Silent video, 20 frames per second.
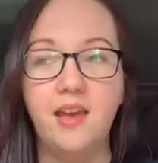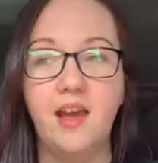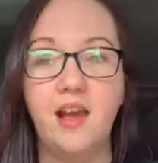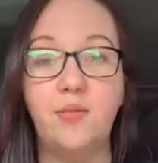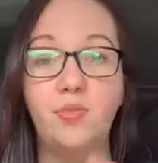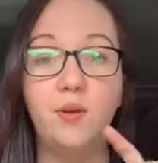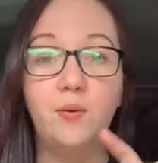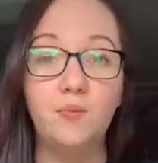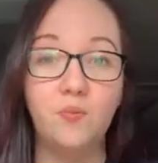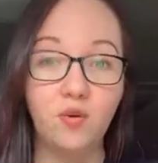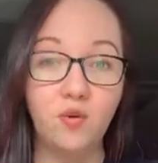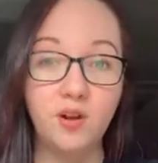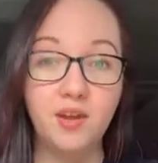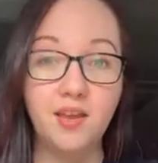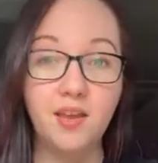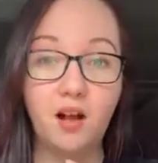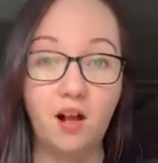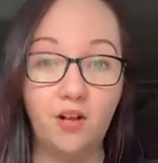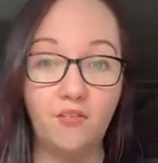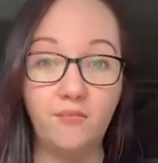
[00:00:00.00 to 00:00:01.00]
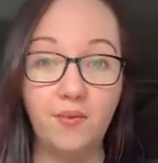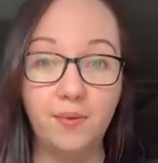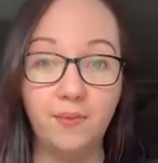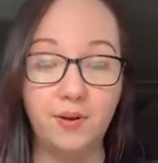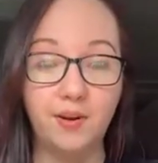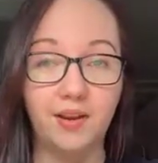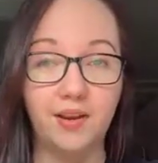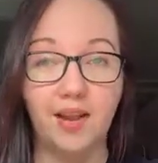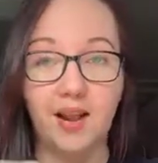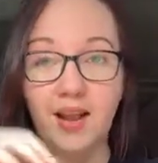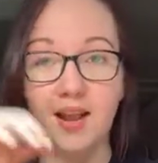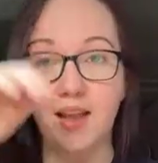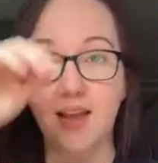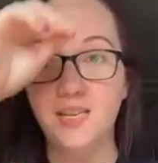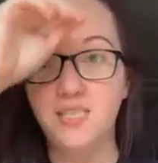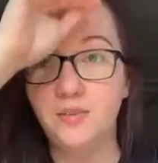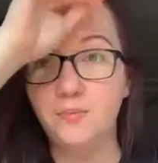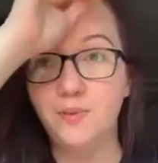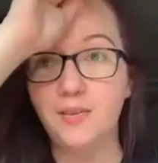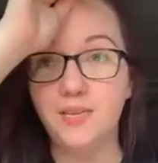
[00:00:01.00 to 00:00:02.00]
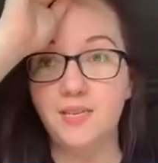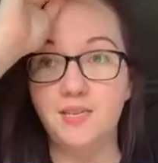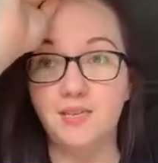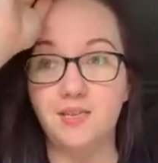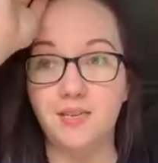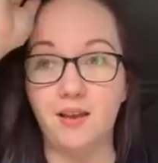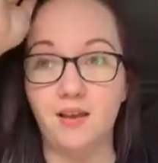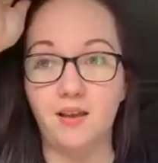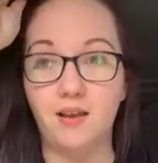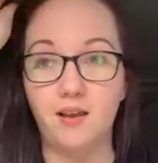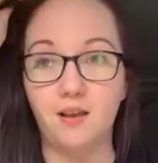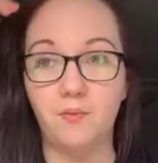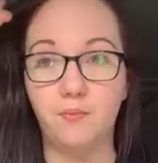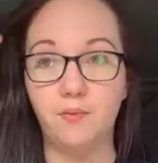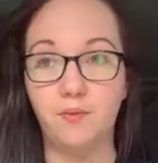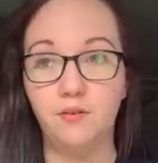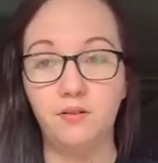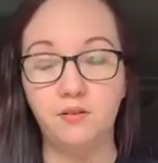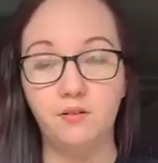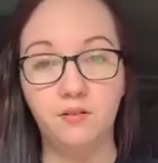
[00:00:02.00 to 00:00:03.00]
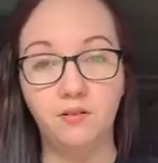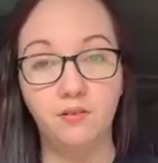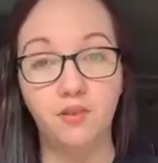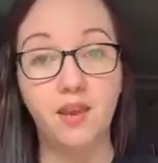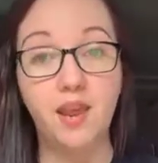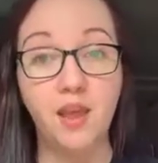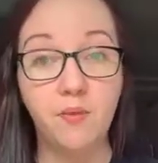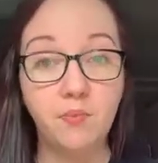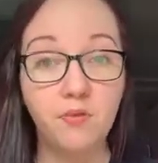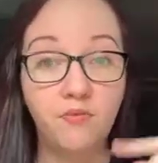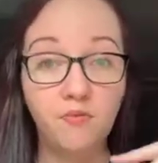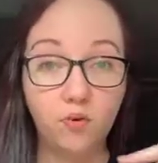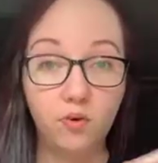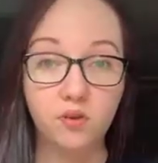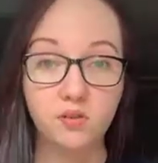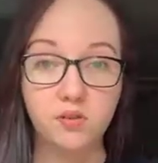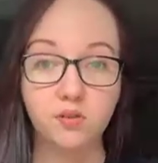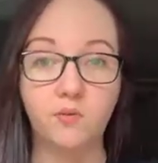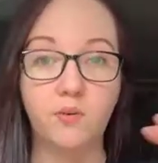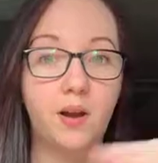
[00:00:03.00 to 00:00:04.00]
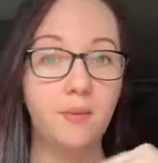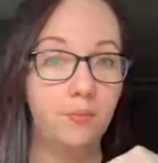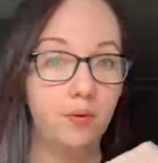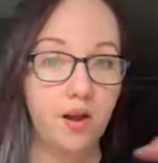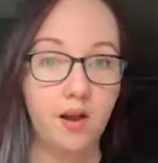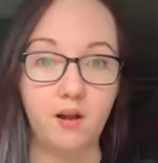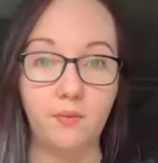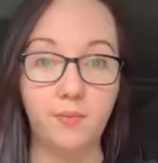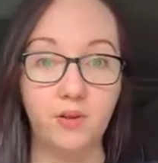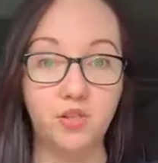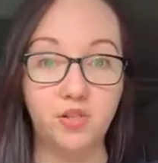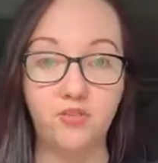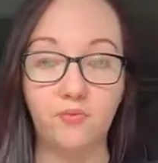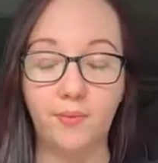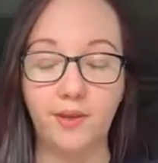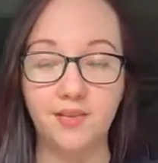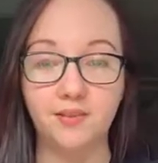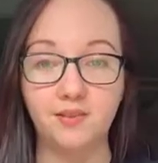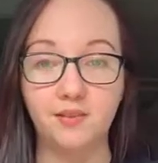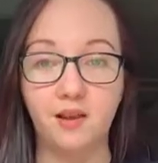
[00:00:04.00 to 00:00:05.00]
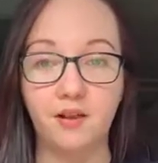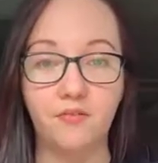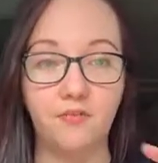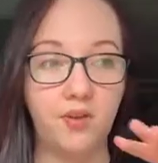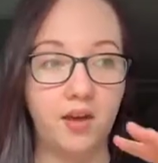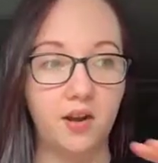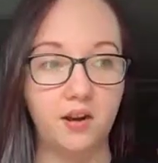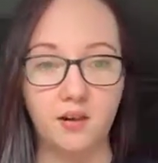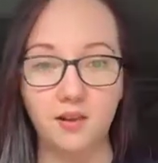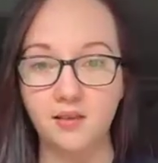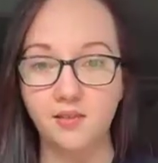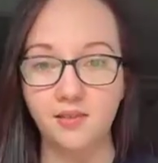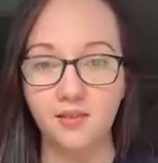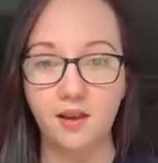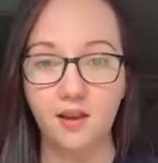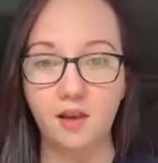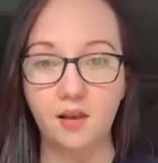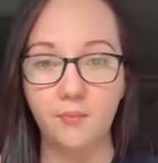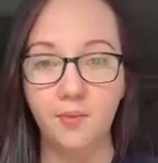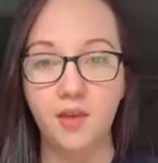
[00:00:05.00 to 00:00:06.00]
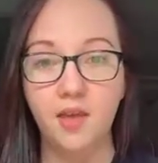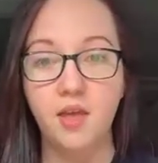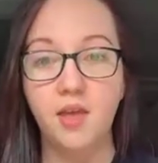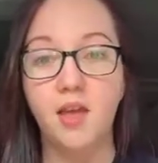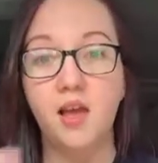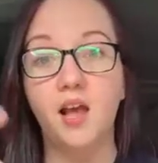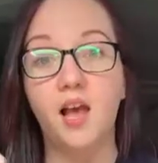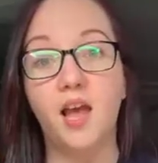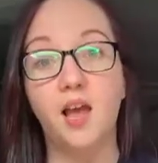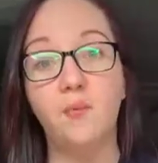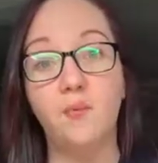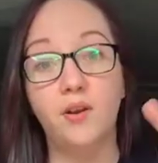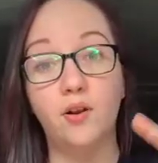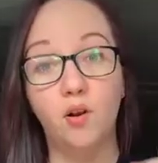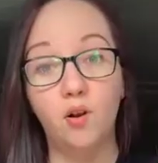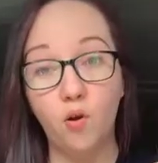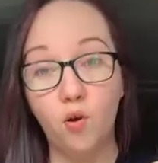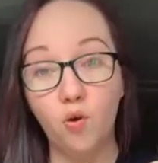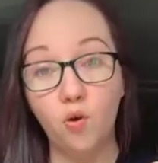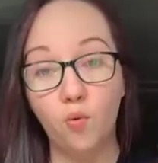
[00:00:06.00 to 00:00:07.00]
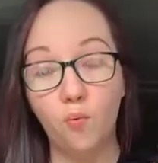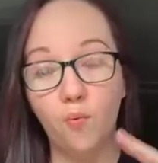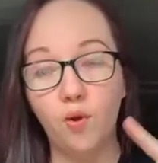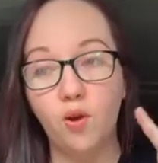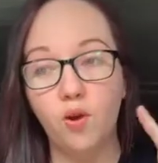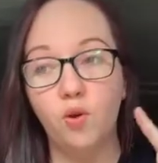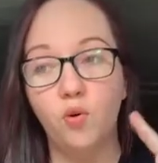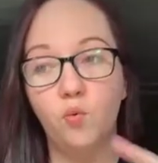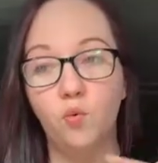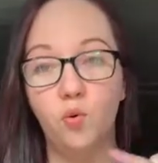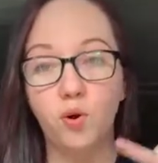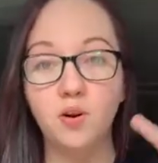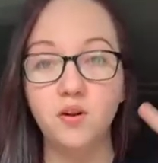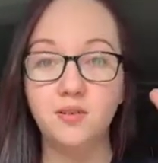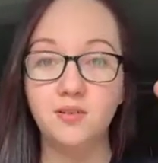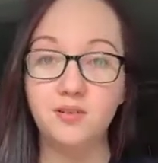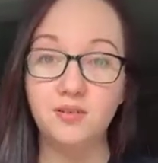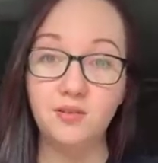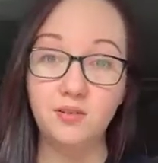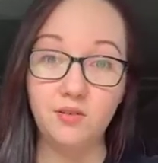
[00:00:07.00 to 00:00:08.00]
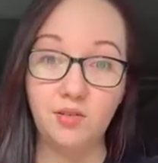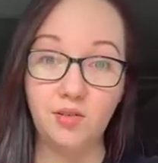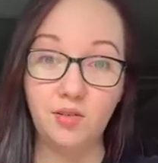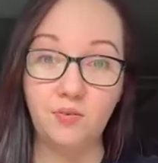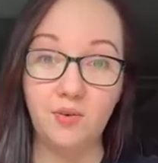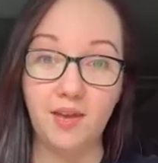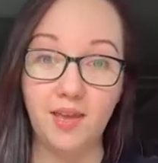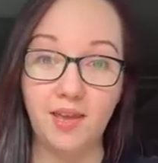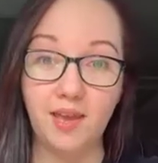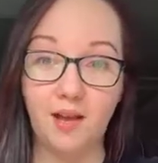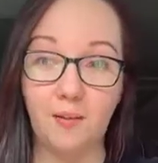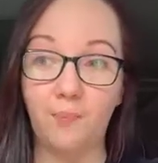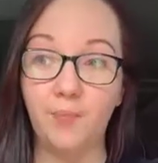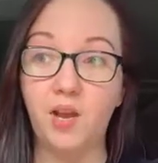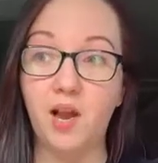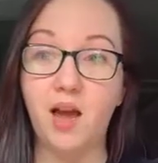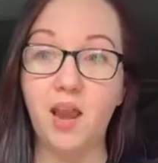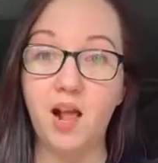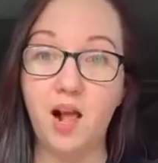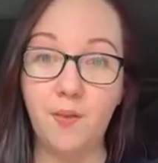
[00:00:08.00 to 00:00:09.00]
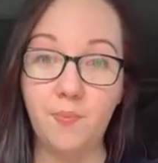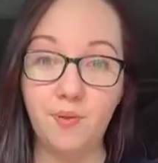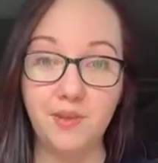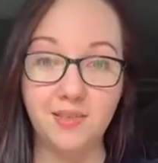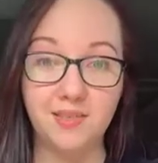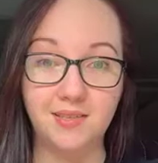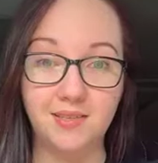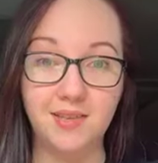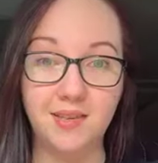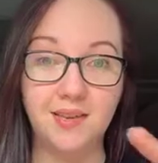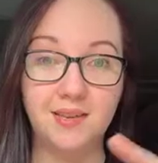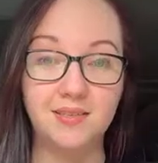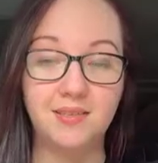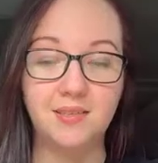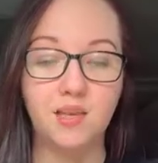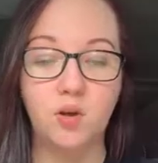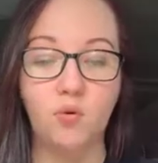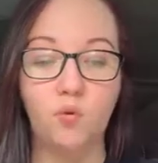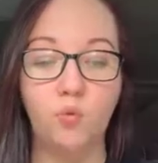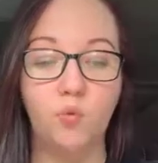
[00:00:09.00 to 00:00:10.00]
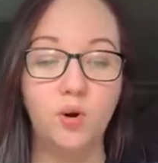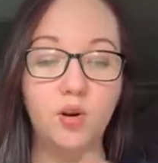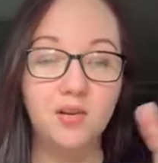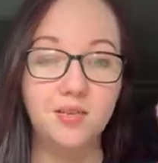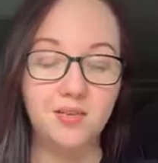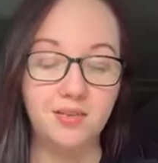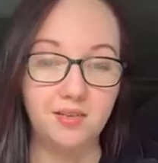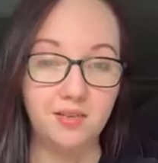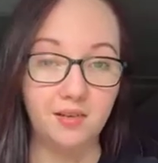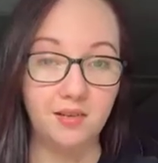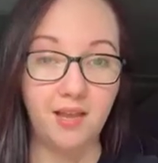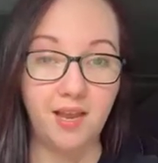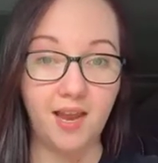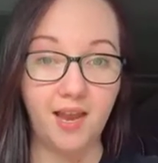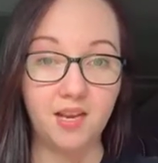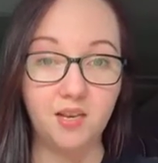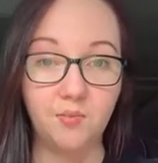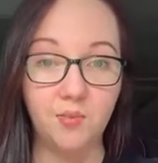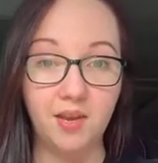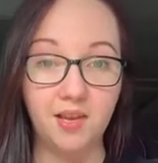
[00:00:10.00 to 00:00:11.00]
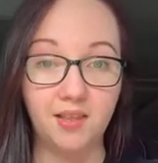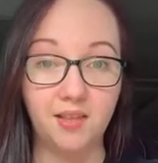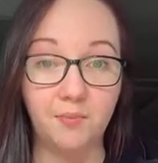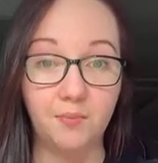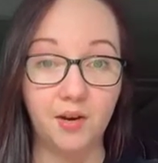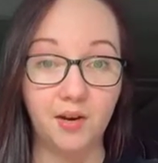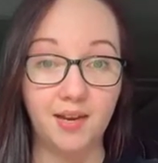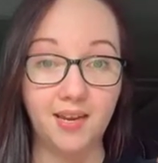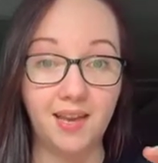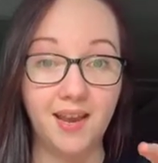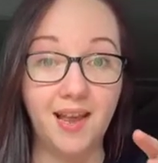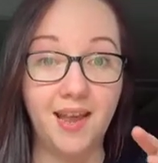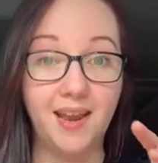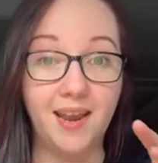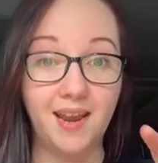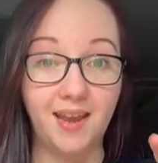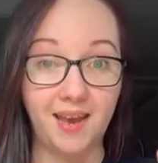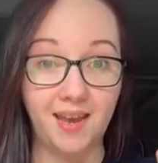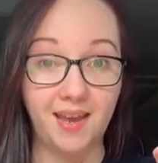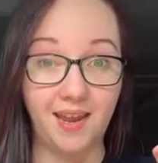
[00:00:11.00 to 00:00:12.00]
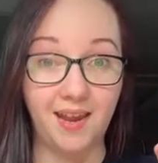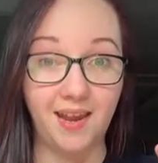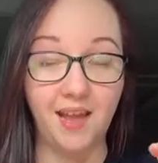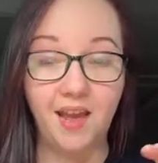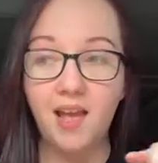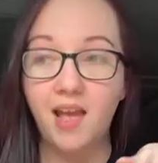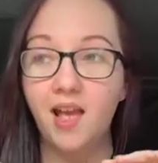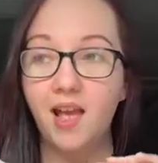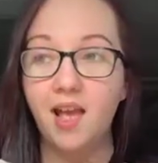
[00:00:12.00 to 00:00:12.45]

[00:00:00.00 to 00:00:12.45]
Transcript: And the morning of my market, I had to be set up the night before. So I brought a bunch of my stuff, got it all set up. I went home, worked until 2 a.m., got up at 6, worked until I had to be at the market at 9.